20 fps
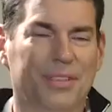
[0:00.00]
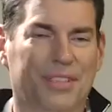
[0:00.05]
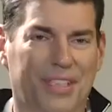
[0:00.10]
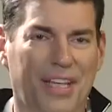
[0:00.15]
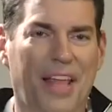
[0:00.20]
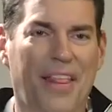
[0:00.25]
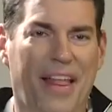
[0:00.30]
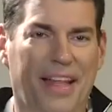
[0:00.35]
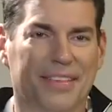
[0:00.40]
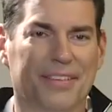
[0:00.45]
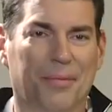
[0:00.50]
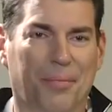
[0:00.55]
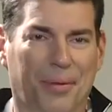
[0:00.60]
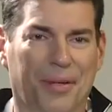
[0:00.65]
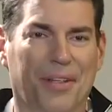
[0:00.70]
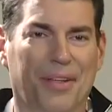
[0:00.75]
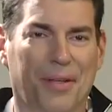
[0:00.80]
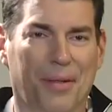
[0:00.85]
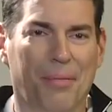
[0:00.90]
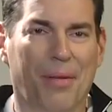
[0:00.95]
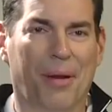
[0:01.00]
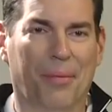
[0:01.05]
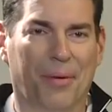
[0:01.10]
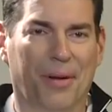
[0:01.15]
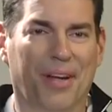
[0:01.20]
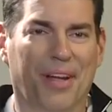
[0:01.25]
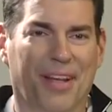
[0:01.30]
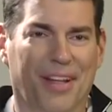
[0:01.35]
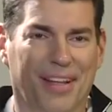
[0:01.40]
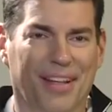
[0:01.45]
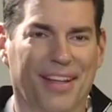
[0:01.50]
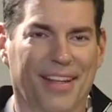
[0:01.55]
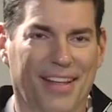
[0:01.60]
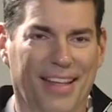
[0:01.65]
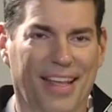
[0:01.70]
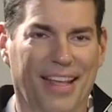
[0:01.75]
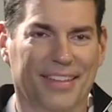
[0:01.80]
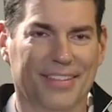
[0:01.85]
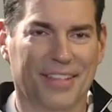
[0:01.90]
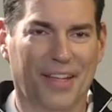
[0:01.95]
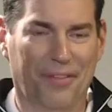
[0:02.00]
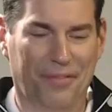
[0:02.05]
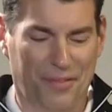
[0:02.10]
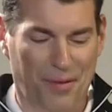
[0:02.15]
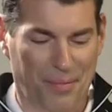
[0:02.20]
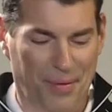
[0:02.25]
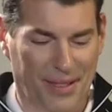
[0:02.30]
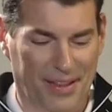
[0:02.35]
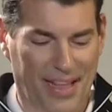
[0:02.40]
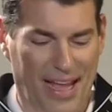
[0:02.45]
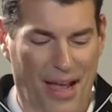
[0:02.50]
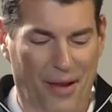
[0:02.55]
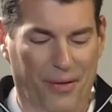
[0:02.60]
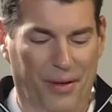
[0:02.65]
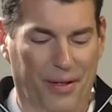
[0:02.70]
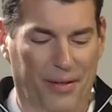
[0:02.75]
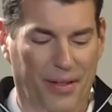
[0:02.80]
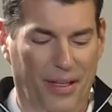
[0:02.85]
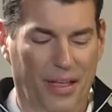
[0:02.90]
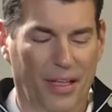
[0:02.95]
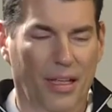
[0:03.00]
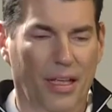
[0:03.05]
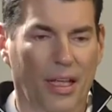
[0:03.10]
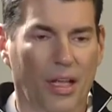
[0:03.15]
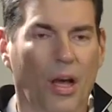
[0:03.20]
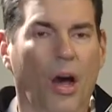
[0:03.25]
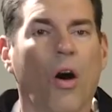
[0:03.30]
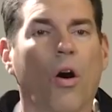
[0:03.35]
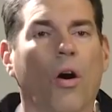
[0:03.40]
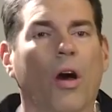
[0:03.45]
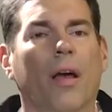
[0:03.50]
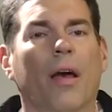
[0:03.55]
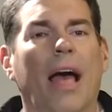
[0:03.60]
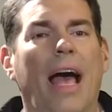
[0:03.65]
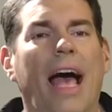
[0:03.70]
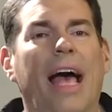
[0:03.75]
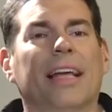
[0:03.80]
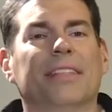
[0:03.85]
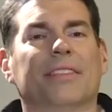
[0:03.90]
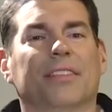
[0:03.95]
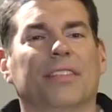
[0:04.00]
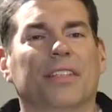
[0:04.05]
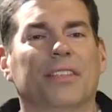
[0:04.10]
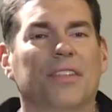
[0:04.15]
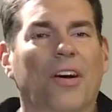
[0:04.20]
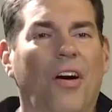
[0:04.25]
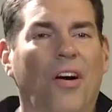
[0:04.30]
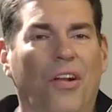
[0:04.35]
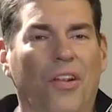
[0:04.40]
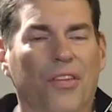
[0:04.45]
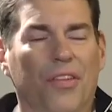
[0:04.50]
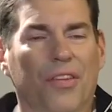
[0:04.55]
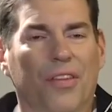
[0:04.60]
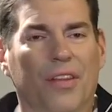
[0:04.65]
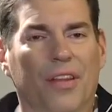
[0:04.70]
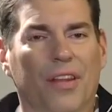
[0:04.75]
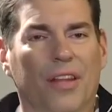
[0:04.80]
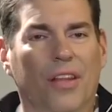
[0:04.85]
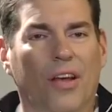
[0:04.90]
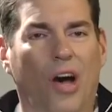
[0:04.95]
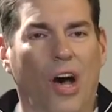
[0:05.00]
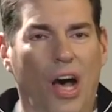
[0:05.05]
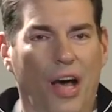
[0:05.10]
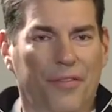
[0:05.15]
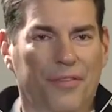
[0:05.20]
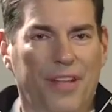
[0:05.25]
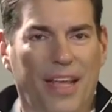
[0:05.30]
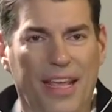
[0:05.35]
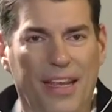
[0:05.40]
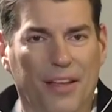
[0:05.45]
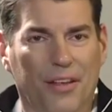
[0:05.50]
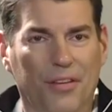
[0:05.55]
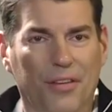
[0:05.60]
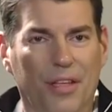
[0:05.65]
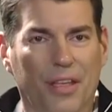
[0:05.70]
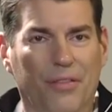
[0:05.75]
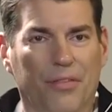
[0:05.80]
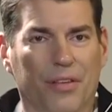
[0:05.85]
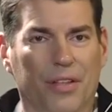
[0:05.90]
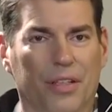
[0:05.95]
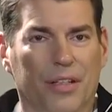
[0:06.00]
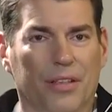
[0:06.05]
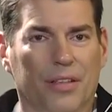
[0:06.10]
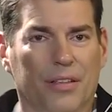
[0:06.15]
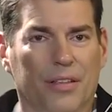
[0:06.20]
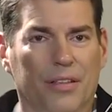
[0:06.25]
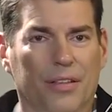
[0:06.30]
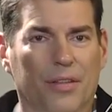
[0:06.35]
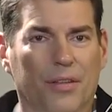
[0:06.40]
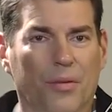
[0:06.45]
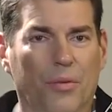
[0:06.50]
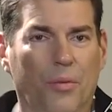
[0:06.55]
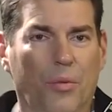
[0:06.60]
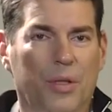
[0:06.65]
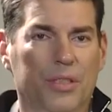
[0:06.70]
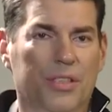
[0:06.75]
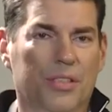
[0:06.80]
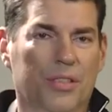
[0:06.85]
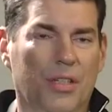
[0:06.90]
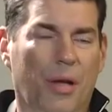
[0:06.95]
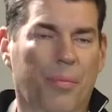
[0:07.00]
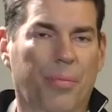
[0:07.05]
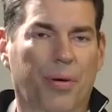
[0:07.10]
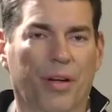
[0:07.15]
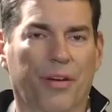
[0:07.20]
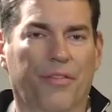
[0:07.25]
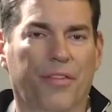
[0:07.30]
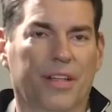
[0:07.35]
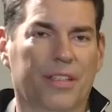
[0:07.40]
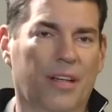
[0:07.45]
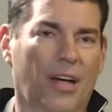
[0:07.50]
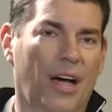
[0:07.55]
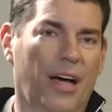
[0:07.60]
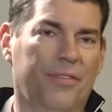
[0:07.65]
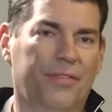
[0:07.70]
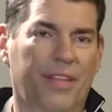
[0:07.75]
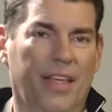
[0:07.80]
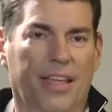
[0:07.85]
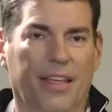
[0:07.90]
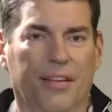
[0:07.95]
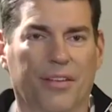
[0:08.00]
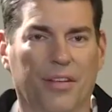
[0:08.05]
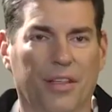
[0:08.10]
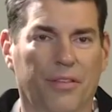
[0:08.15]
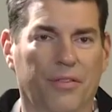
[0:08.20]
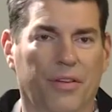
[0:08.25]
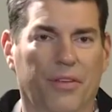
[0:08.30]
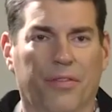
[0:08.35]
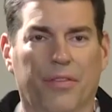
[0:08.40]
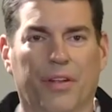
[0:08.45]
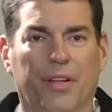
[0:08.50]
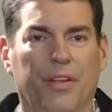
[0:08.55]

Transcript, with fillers: I would say that's a pretty good memory. Yeah, yeah. tough to beat that one. As an adult, off day in Cleveland. What's a perfect off day in Cleveland